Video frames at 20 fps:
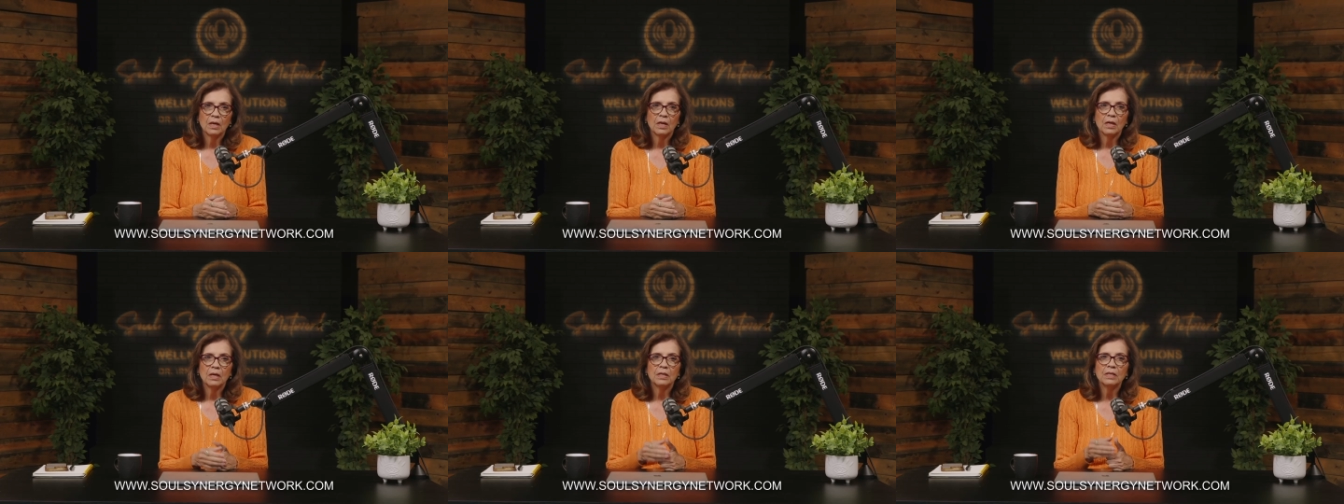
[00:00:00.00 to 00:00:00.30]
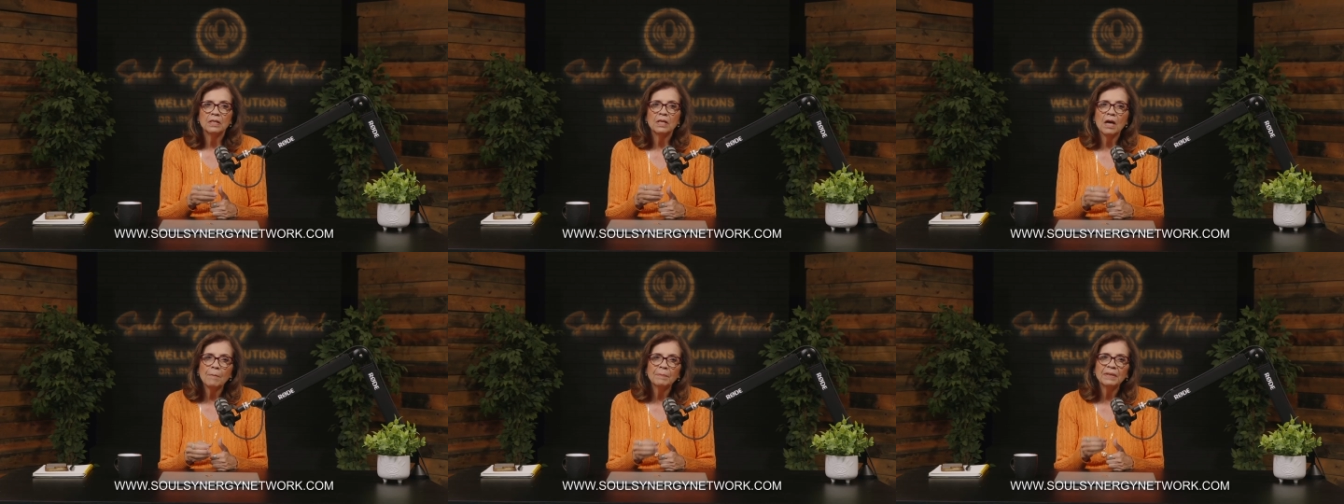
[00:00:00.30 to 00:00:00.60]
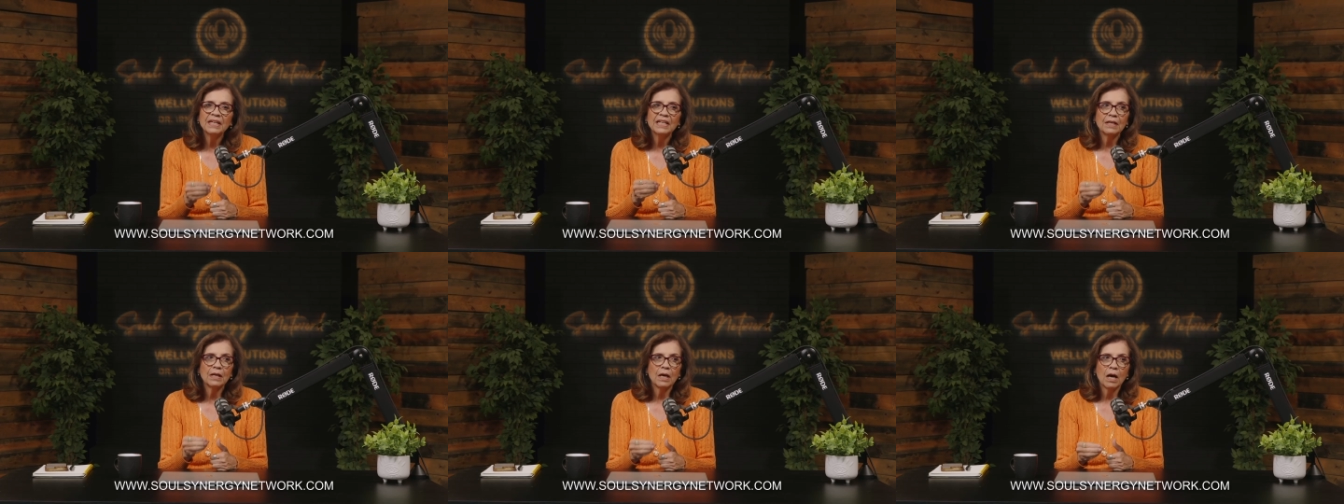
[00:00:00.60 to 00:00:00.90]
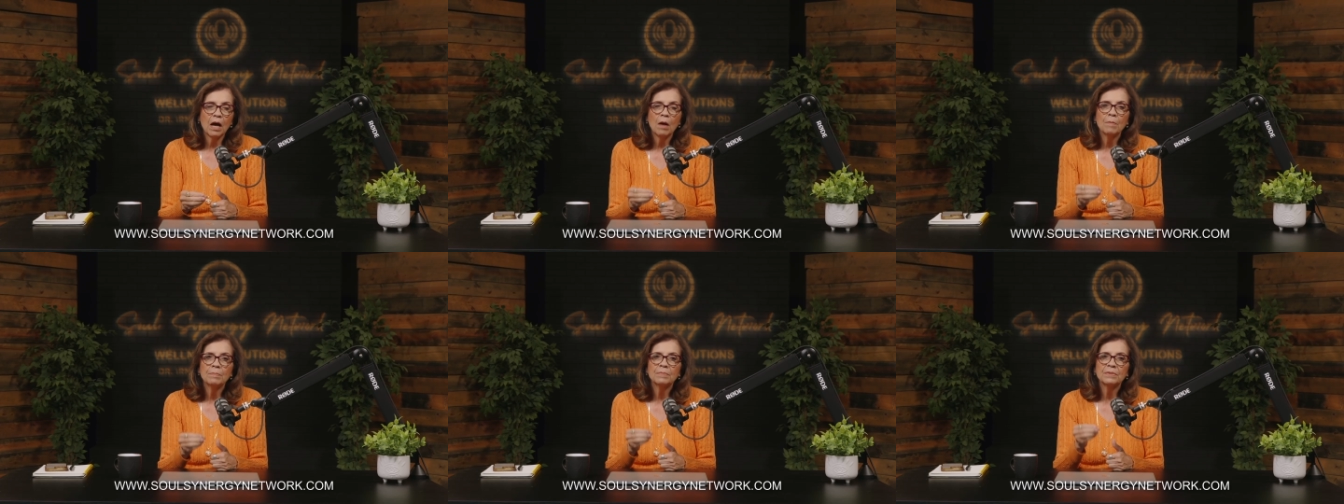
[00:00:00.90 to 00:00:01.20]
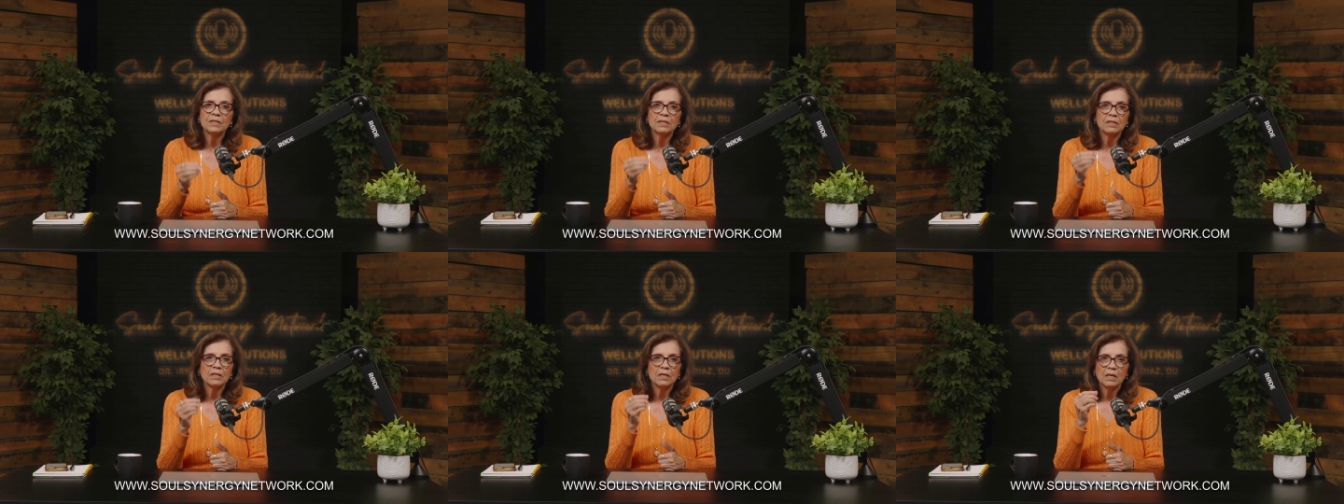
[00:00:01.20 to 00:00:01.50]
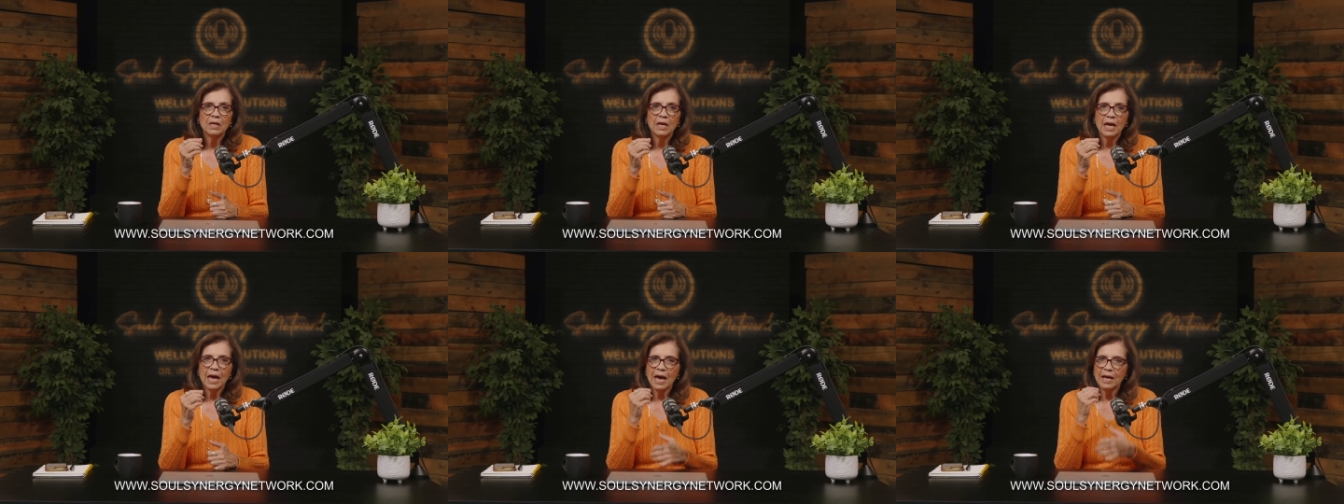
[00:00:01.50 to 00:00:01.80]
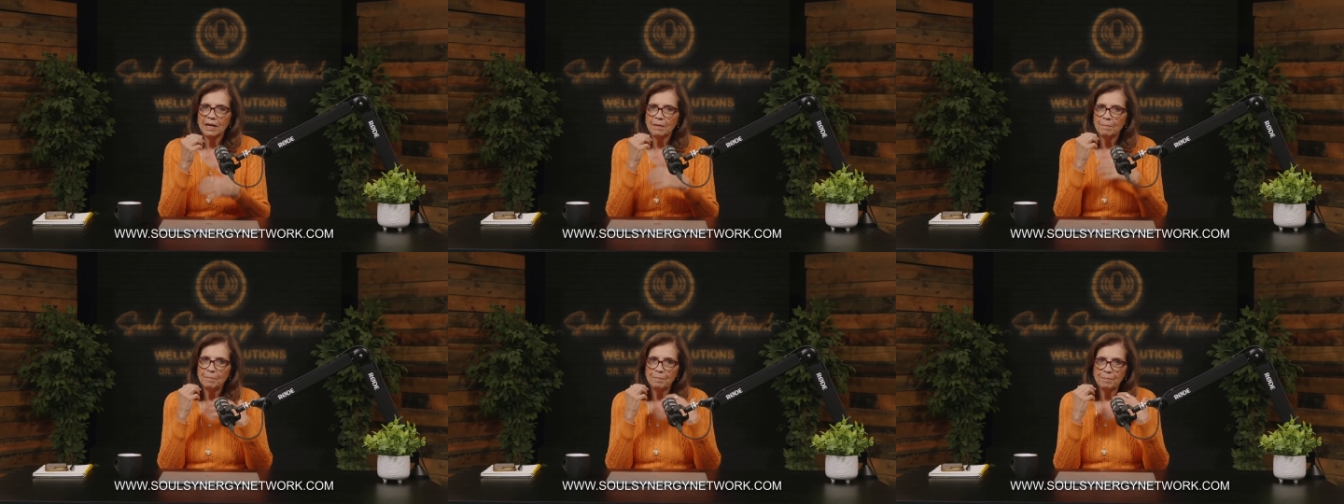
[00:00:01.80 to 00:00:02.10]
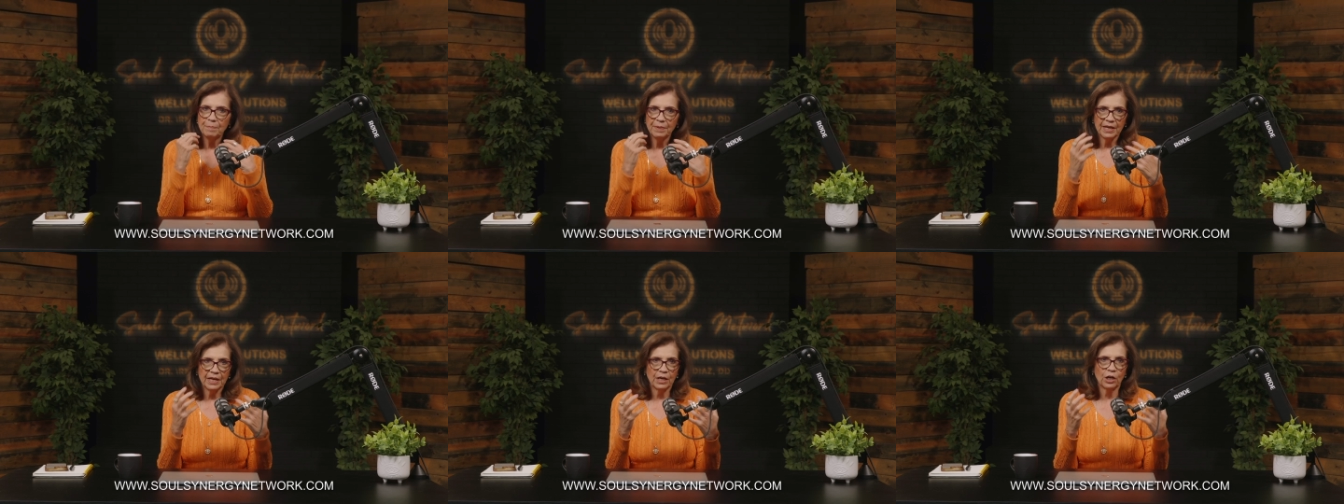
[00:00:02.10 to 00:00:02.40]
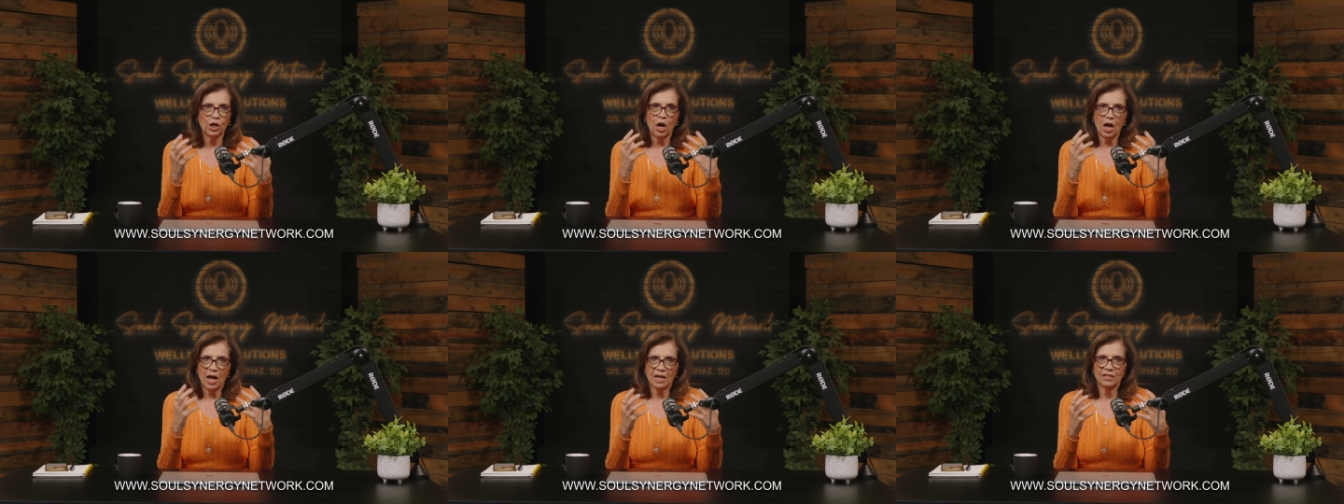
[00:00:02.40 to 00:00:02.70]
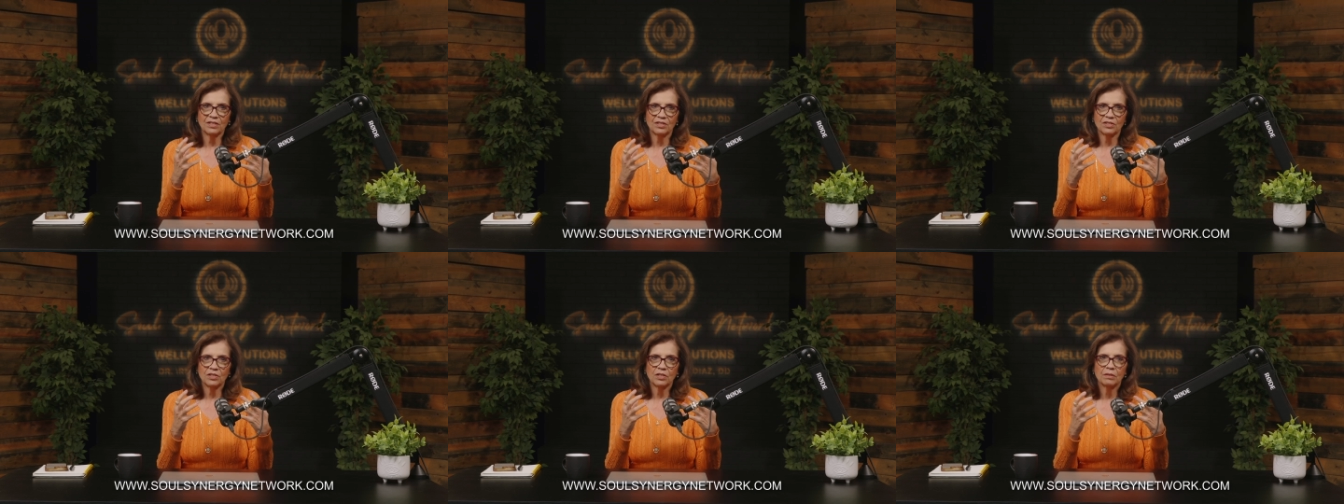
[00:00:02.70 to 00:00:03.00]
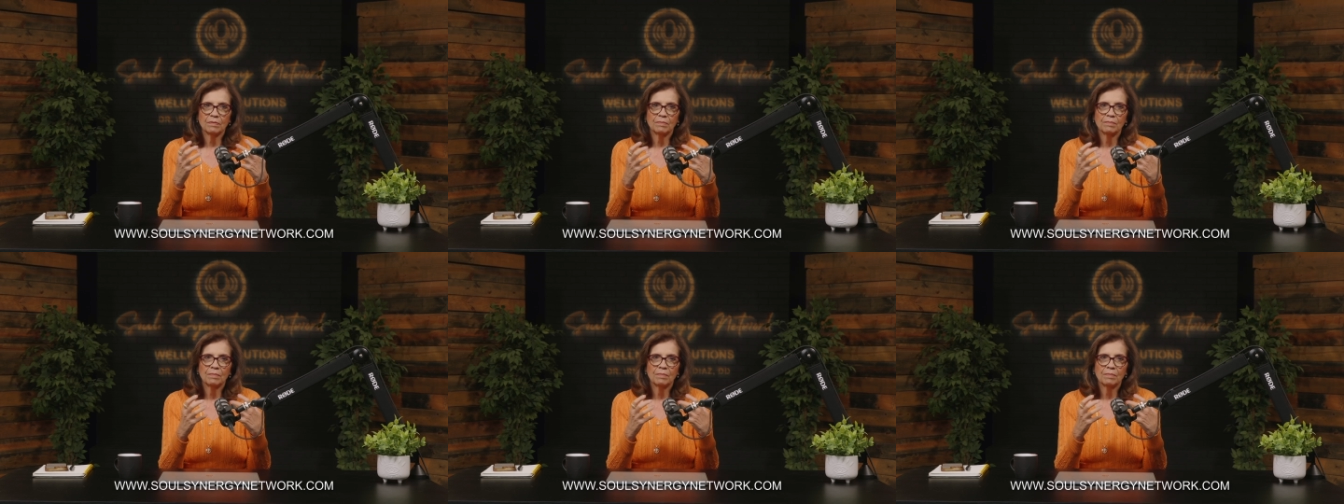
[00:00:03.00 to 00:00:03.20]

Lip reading: Numbing comes at a big cost,